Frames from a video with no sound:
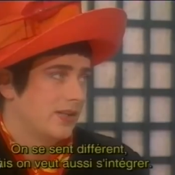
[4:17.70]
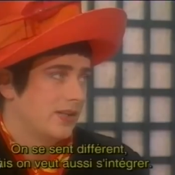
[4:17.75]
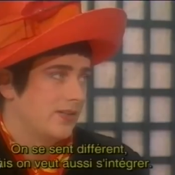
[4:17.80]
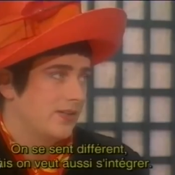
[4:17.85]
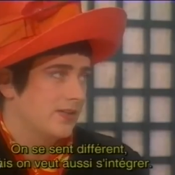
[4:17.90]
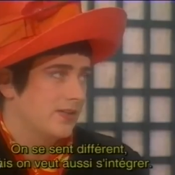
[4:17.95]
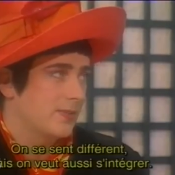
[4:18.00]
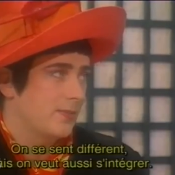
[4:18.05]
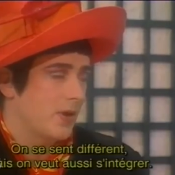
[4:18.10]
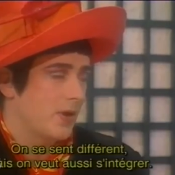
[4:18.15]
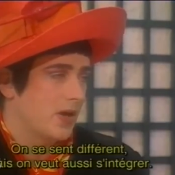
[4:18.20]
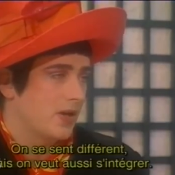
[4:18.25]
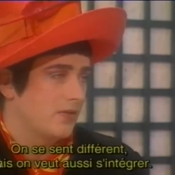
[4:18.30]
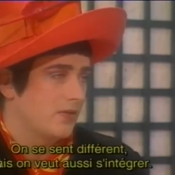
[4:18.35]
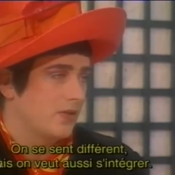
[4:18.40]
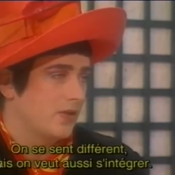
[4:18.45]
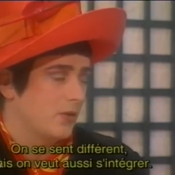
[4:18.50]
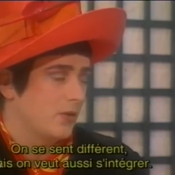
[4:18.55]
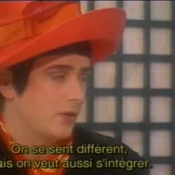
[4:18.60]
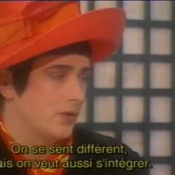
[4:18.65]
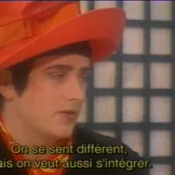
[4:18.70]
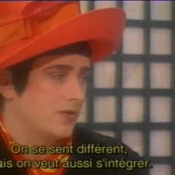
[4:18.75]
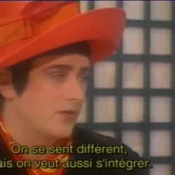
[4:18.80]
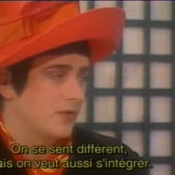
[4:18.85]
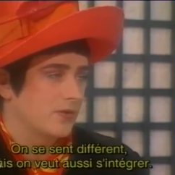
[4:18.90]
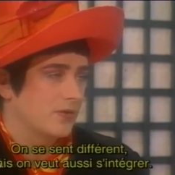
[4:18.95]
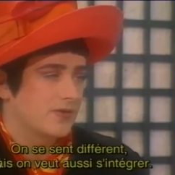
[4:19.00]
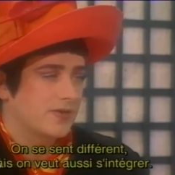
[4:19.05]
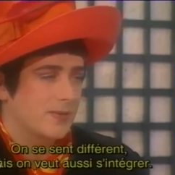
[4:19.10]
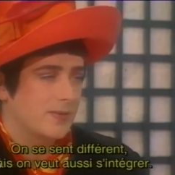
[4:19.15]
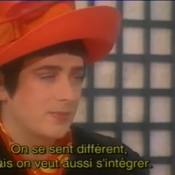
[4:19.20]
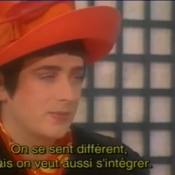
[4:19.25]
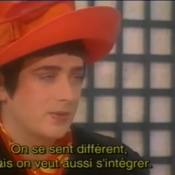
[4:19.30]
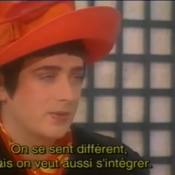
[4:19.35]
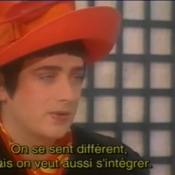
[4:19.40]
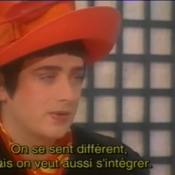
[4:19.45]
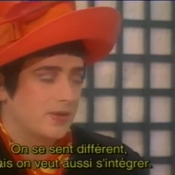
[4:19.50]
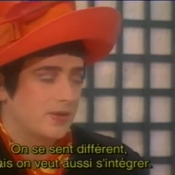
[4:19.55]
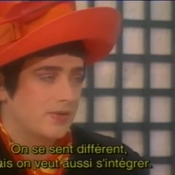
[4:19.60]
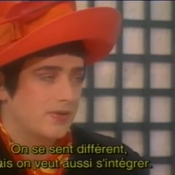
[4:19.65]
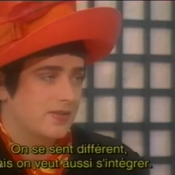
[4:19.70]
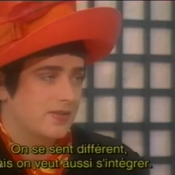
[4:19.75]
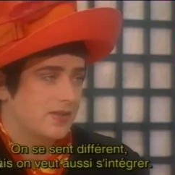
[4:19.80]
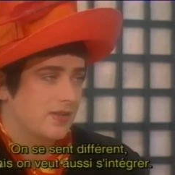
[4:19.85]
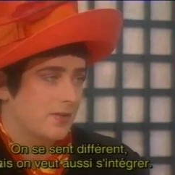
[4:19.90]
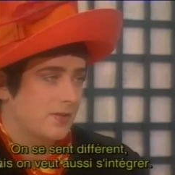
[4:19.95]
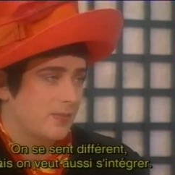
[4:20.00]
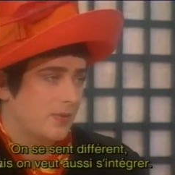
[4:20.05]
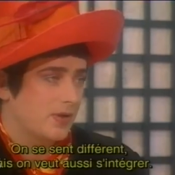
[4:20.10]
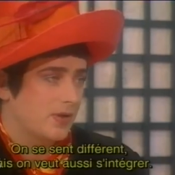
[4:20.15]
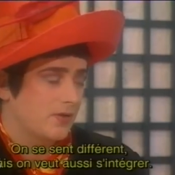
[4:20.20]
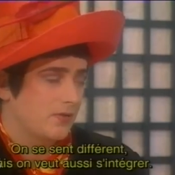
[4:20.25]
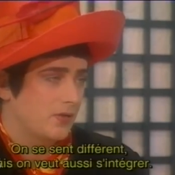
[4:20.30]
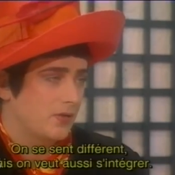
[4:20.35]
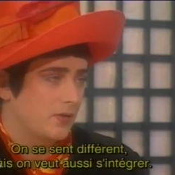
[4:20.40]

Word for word: There's a part of you that always feels separate, and there's another part of you